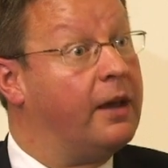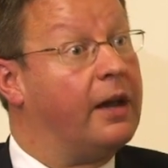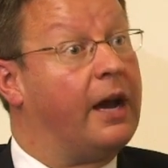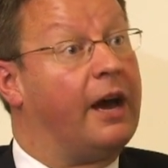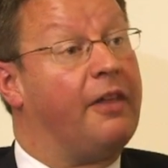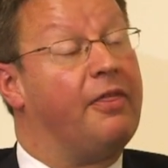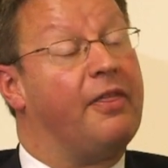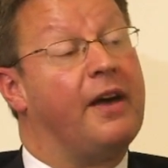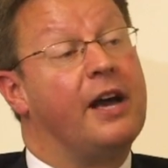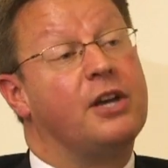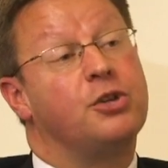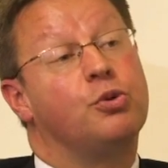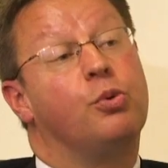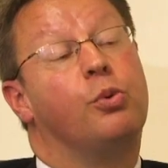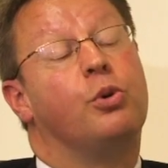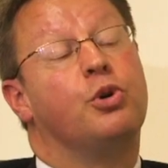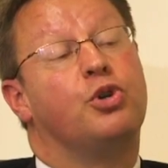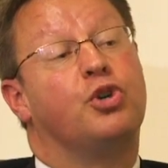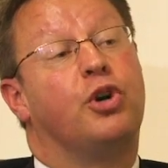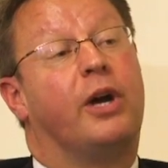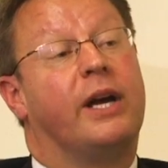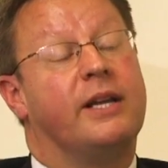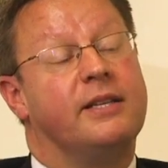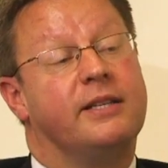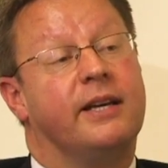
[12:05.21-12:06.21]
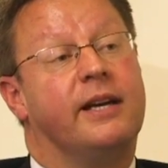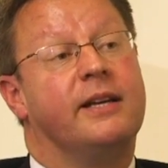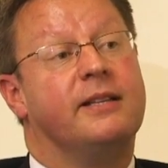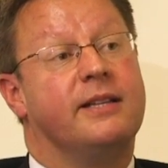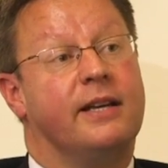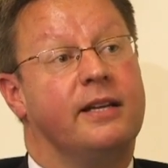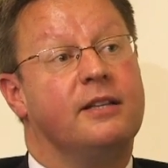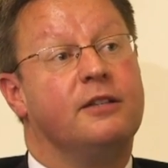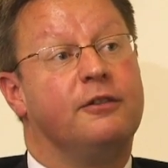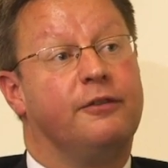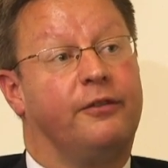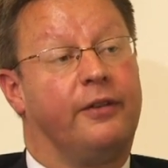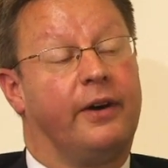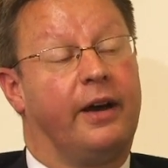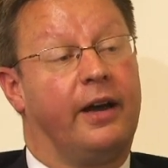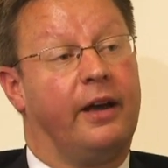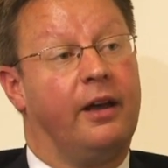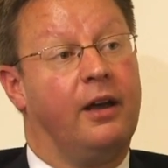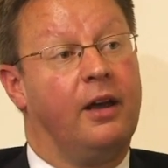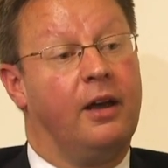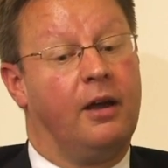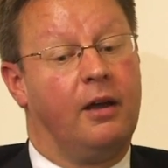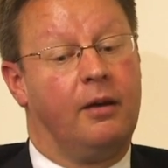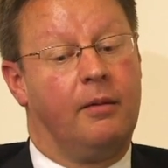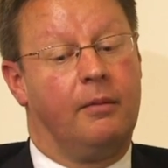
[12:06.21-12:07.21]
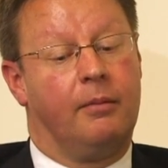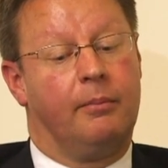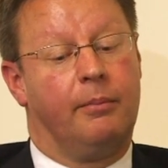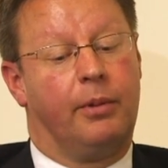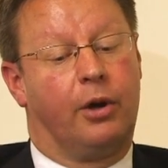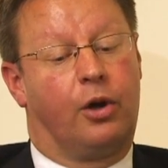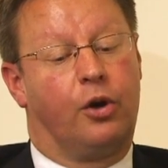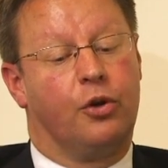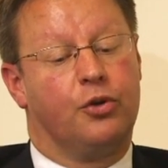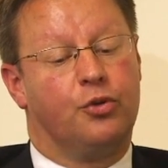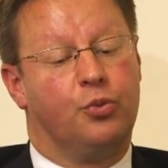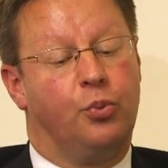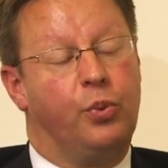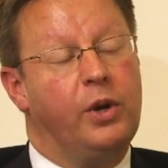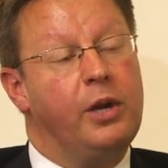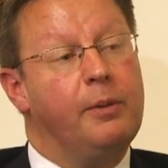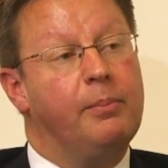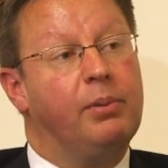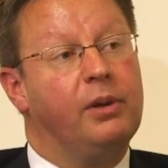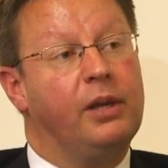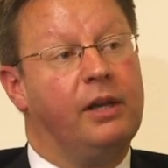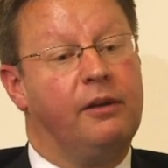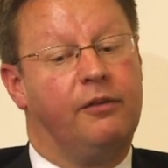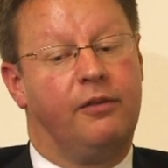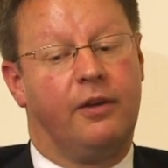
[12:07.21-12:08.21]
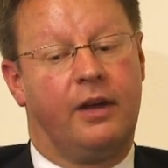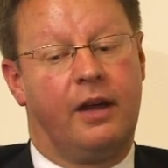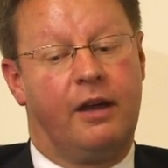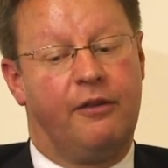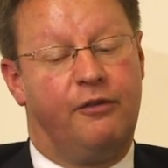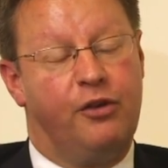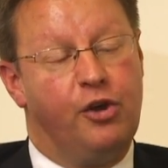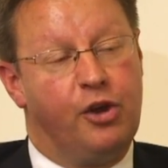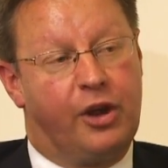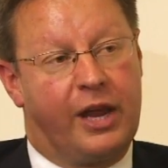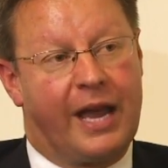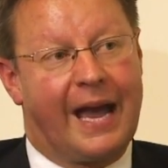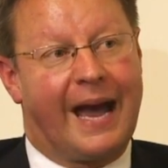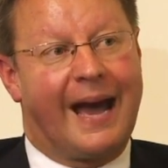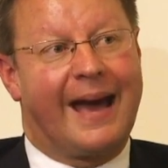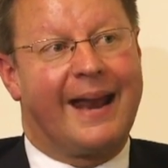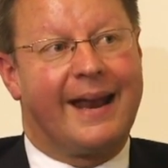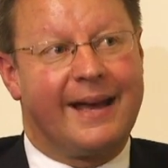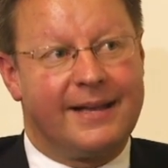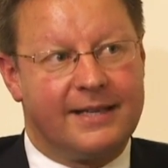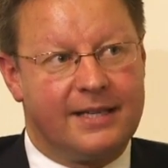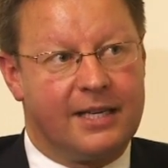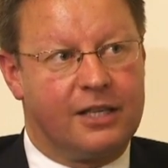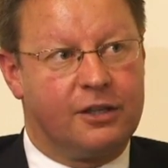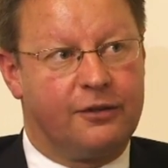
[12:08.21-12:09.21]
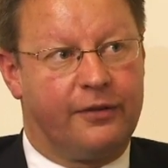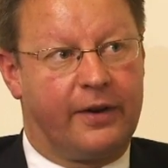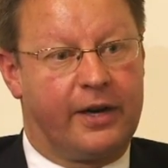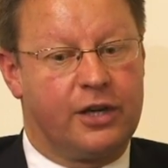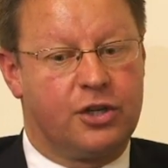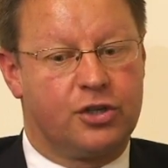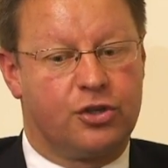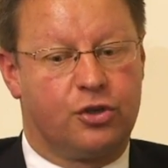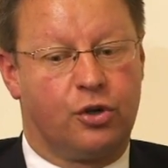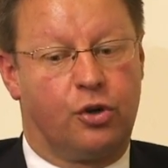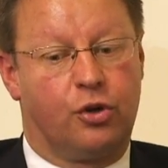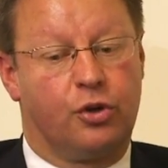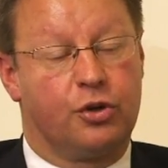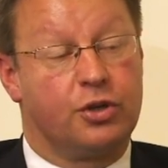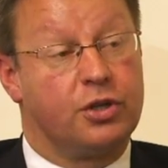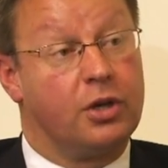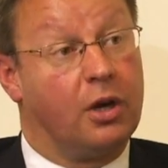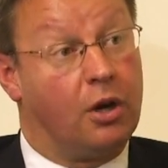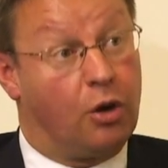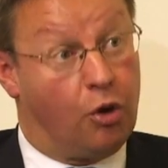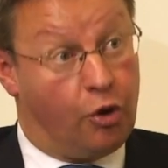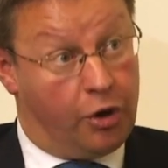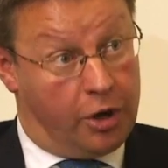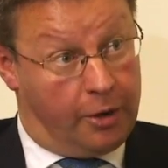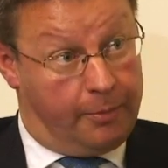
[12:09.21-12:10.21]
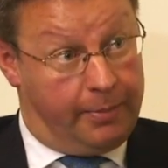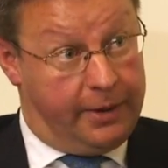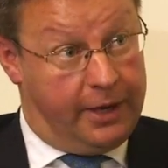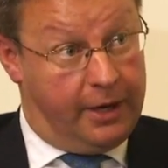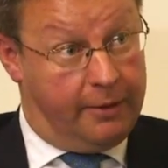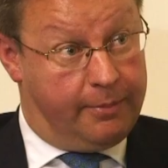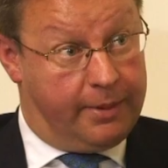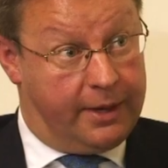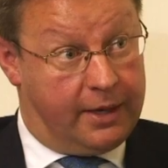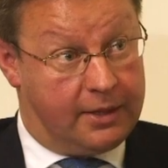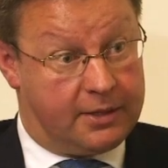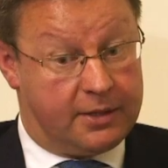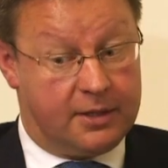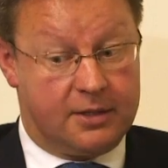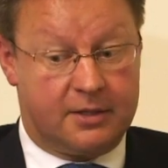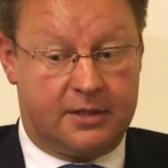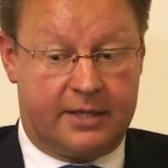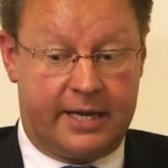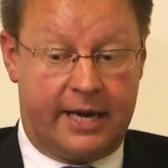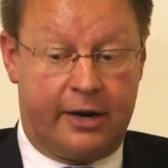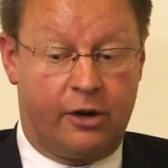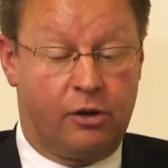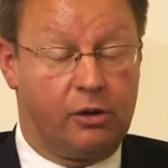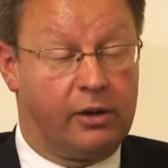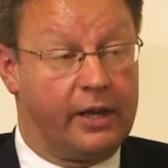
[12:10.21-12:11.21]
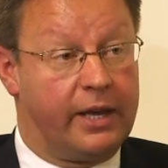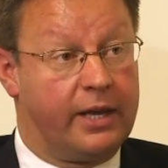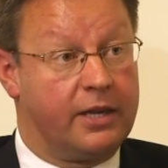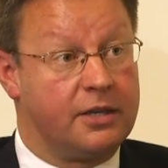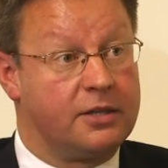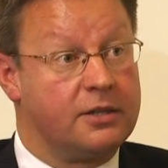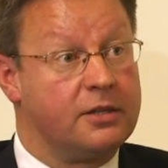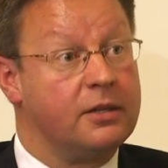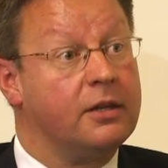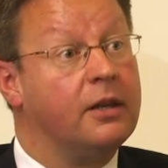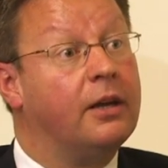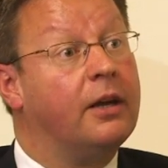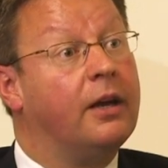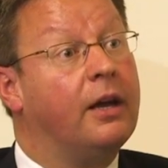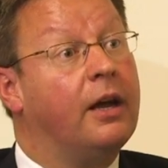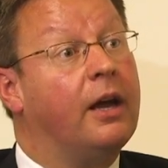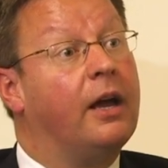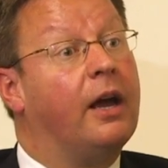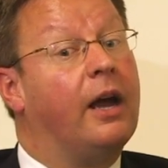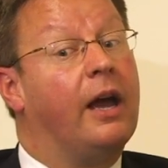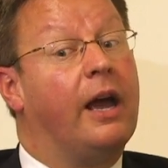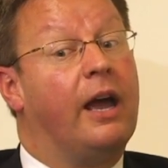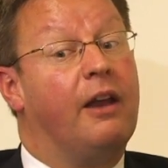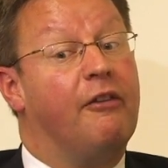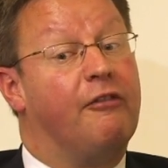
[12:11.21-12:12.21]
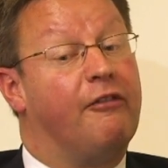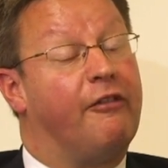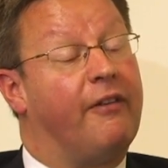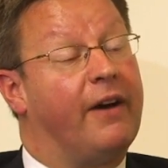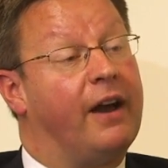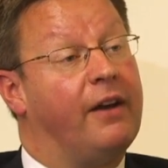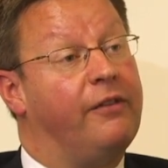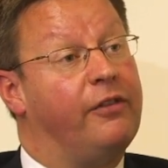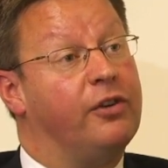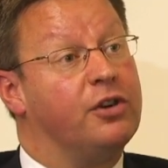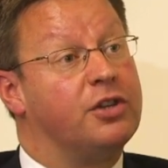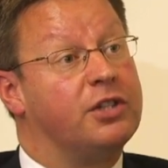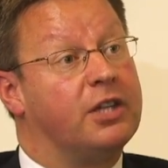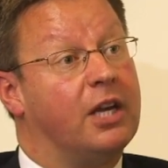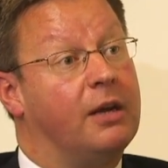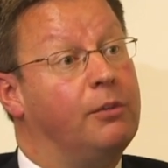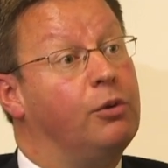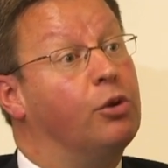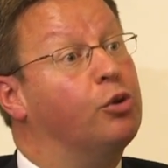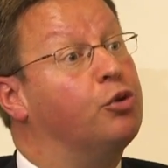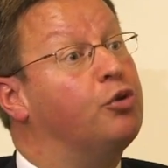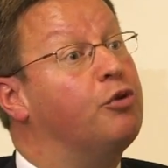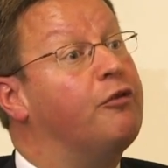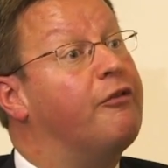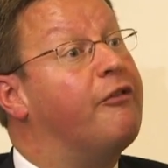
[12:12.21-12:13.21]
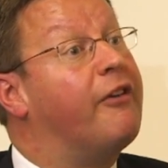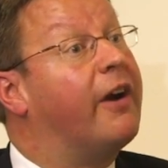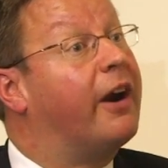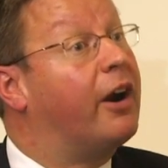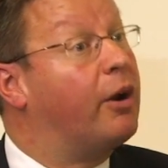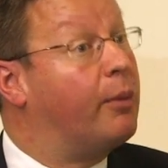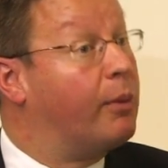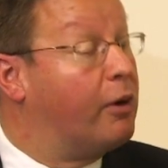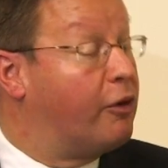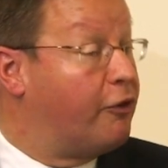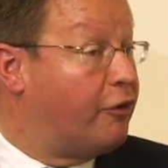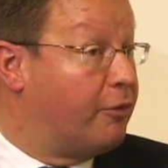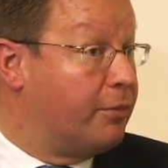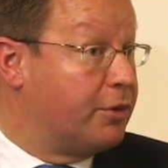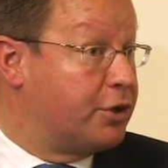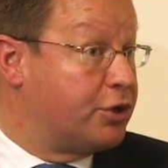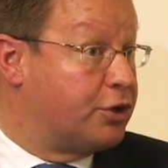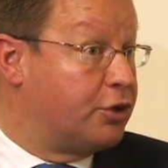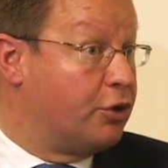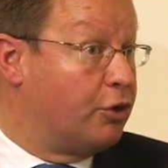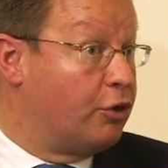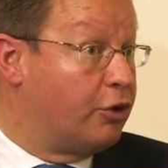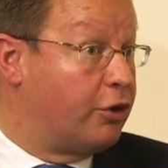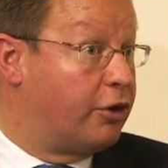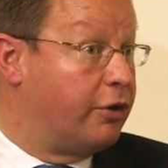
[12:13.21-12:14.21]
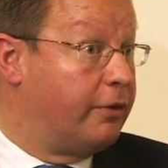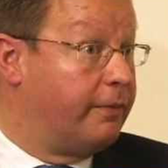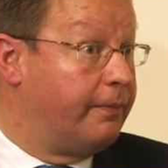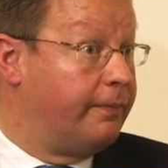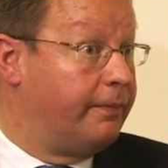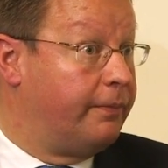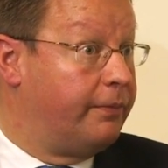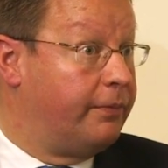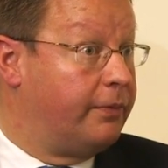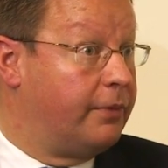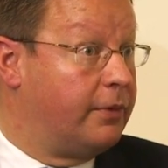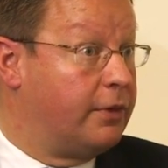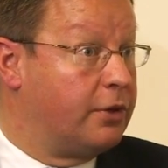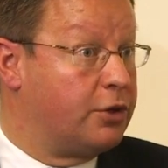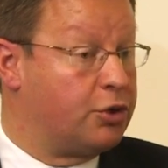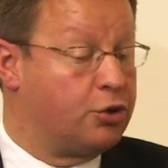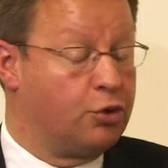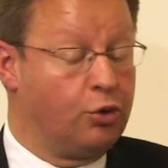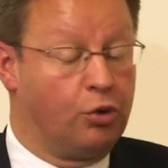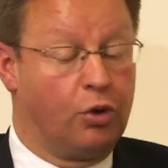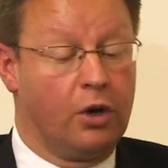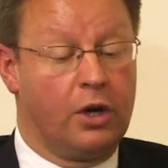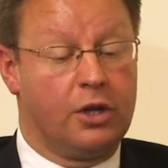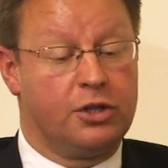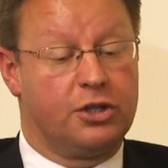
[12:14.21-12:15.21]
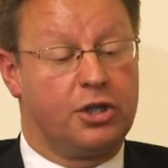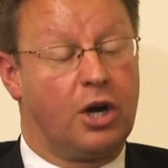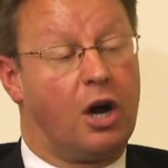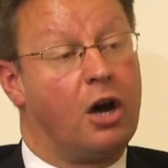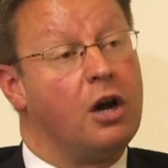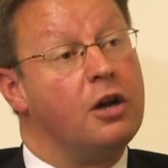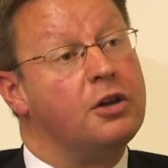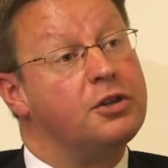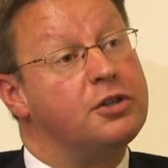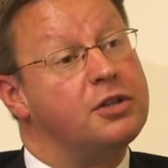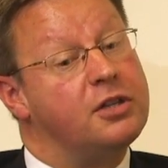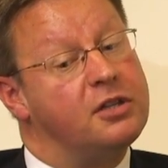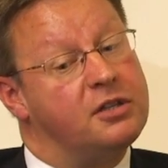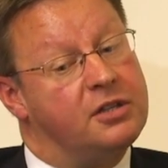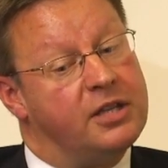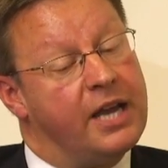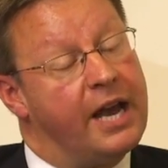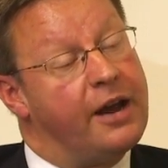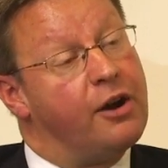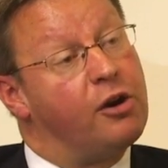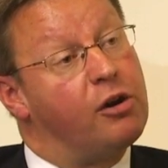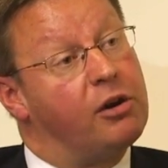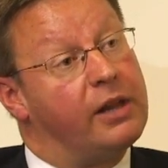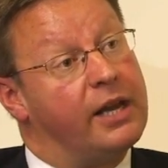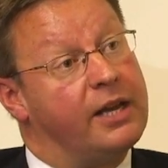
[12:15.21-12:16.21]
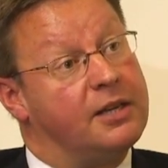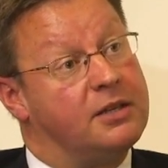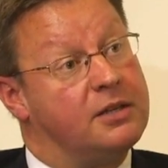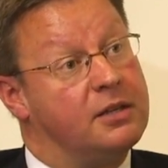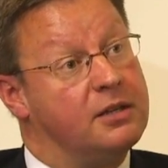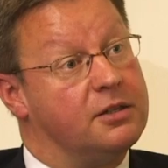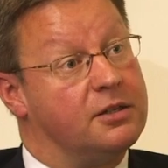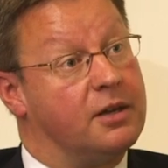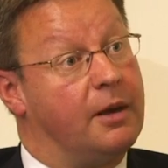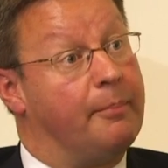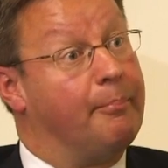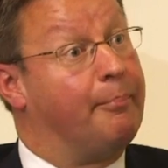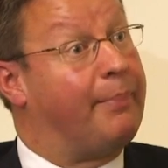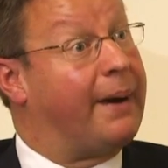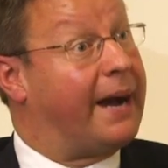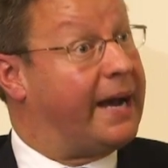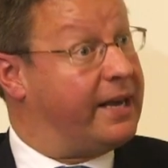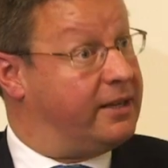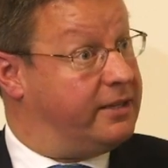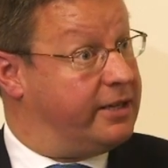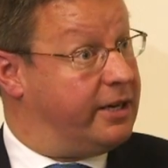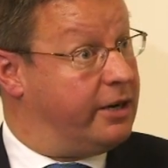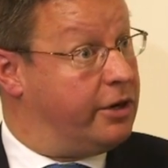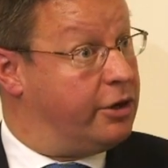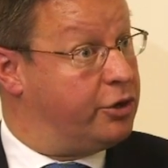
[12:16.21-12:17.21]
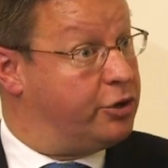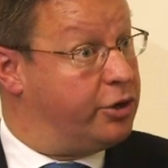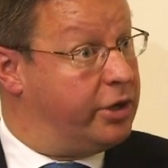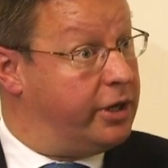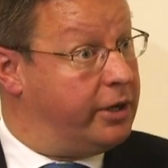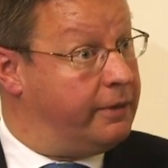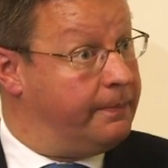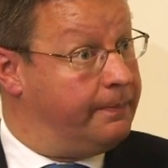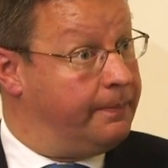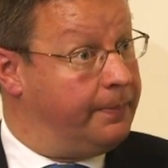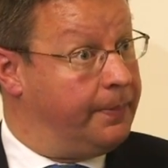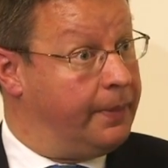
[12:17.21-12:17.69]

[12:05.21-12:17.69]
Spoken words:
And that's what we're trying to identify, because we believe that if you can identify stocks on a PE basis, 10 or less, in 5 years' time, you'll do very well from a stock. So to us, 10 or less is buy territory.